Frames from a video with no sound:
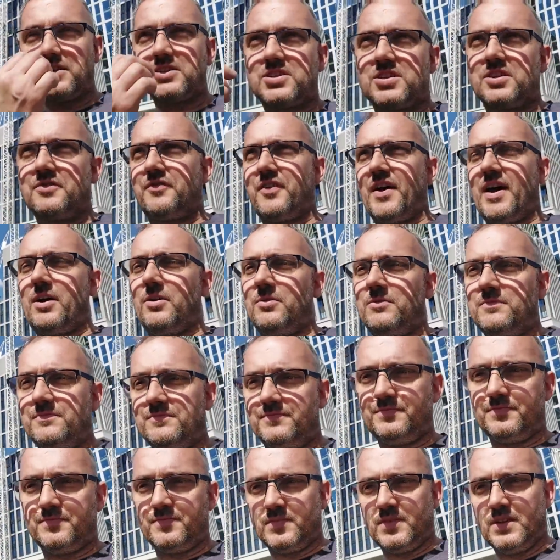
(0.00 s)
Soufal,
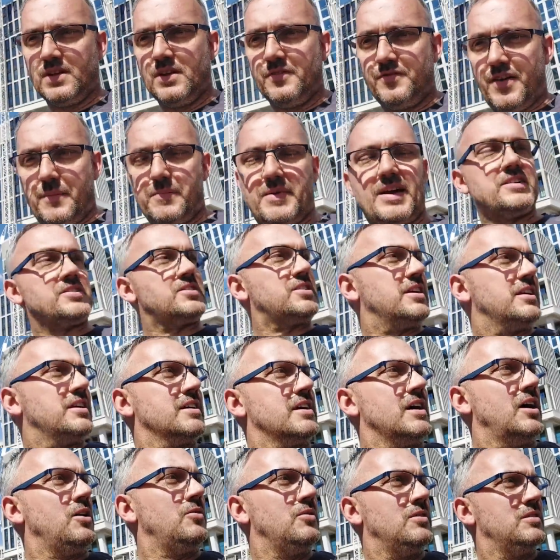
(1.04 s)
Fabianski
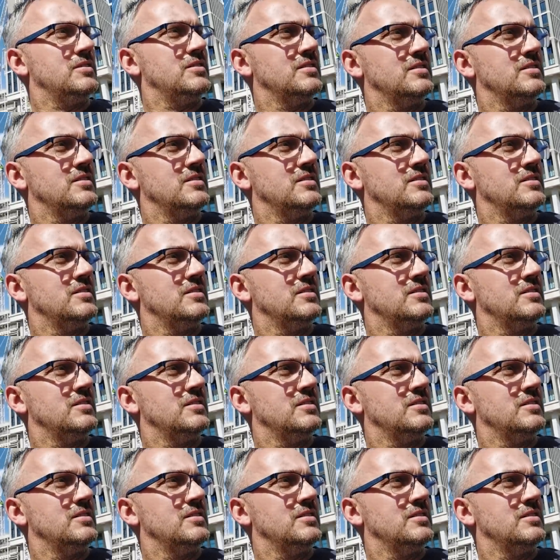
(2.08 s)
in goal.